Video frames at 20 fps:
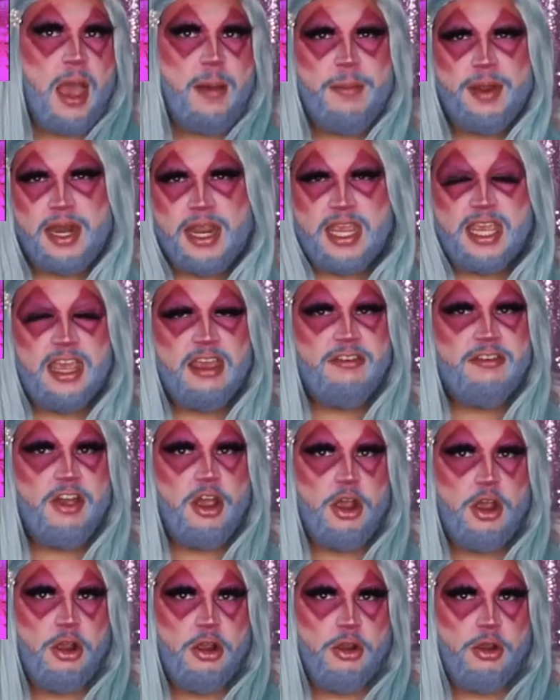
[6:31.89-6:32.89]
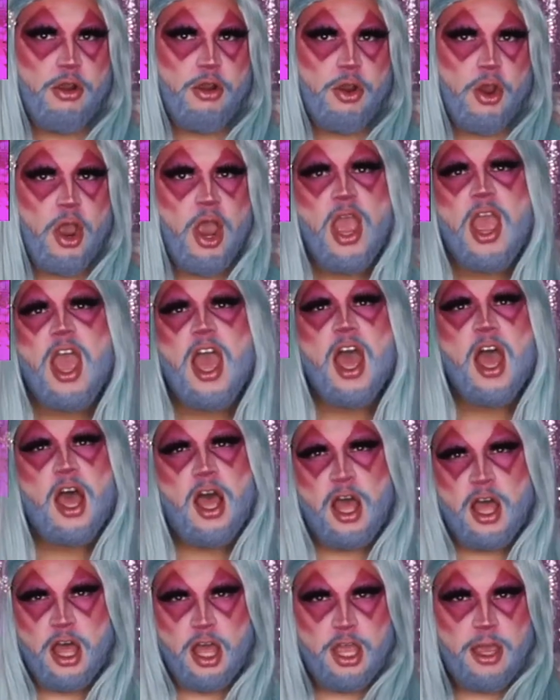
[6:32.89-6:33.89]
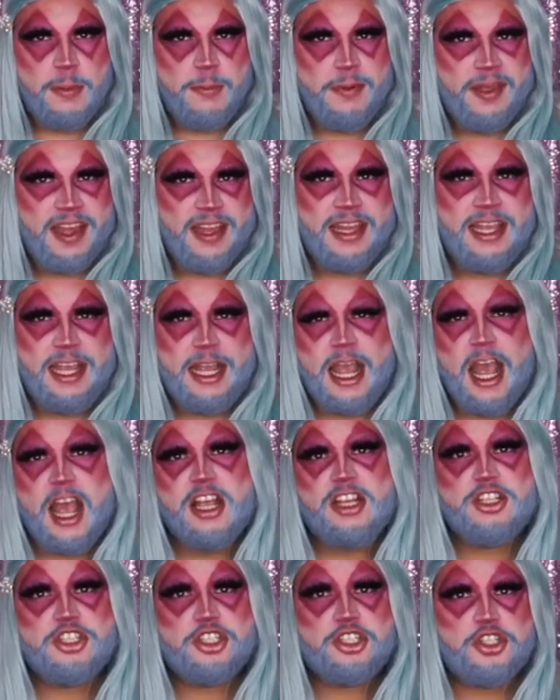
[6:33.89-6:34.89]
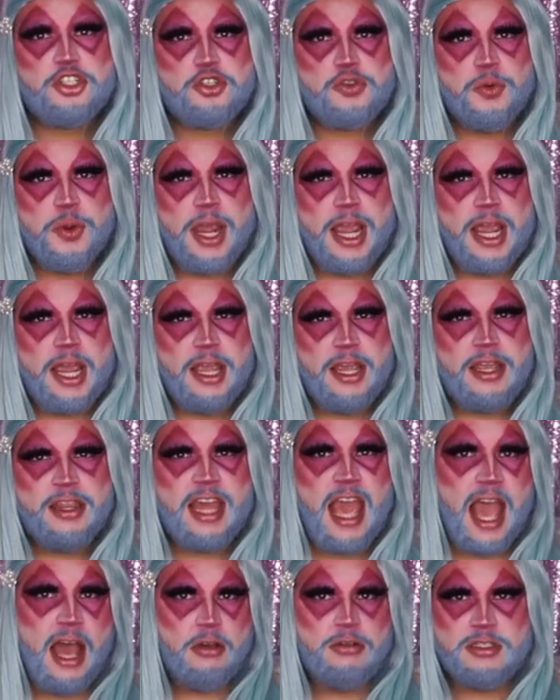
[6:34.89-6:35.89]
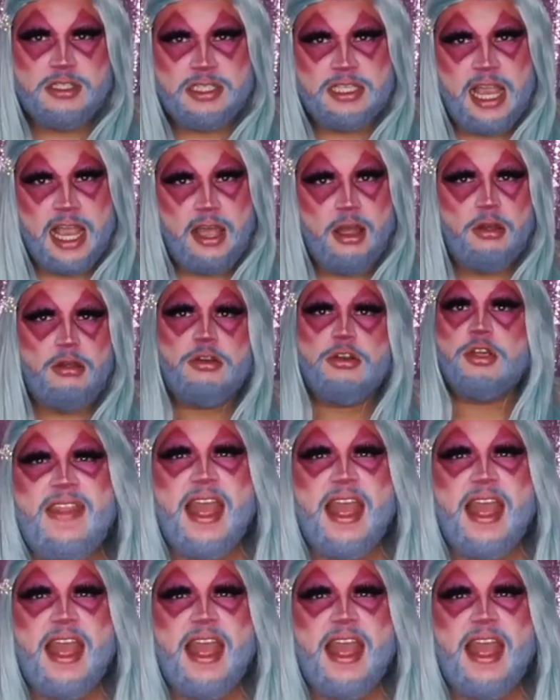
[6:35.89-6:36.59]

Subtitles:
I'm gonna give her a complete straight, the house down.